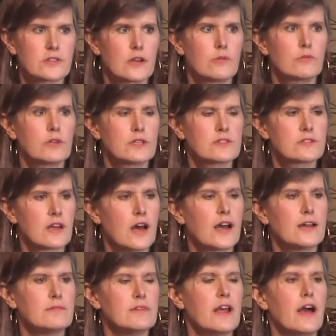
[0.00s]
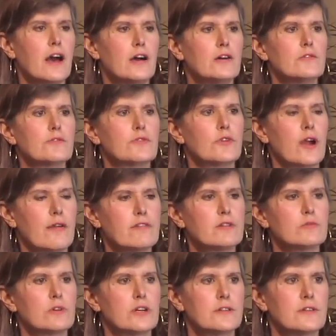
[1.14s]
so it's time now for
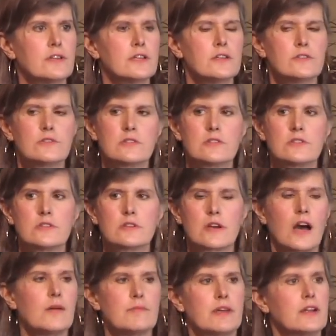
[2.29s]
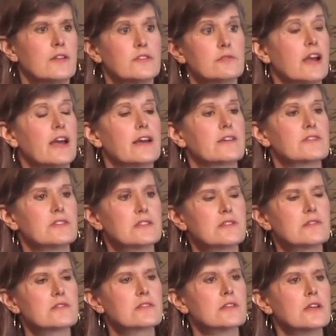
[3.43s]
everyone to comment on the regs. This
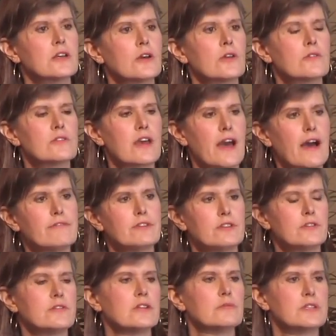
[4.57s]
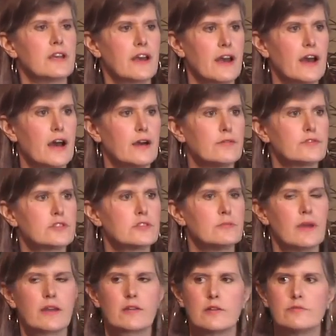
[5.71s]
is the avenue that we have to
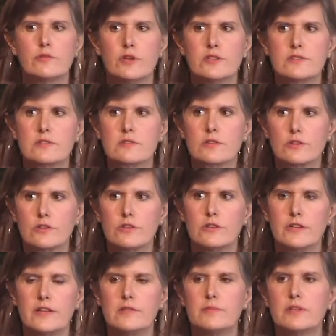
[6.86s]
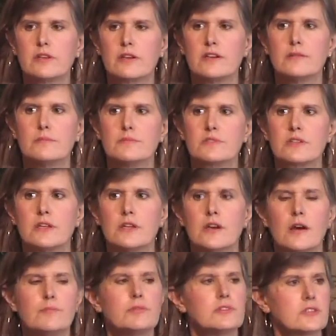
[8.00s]
make our voices heard, and it becomes
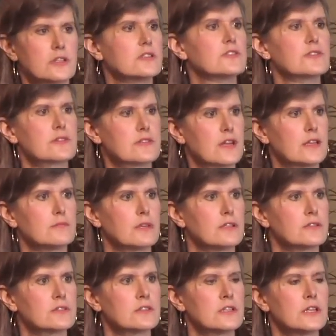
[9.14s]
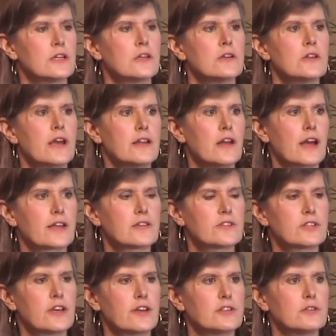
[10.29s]
a political statement. And I can
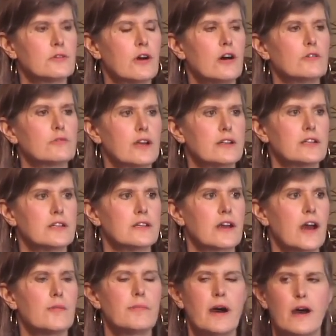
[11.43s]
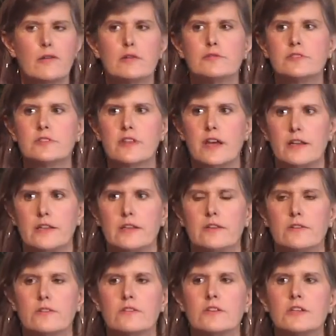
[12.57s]
tell you already how powerful that
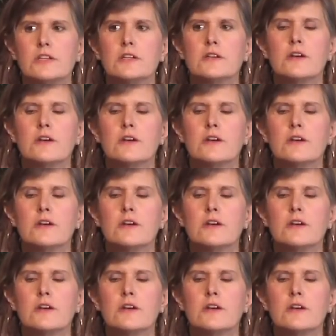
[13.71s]
is.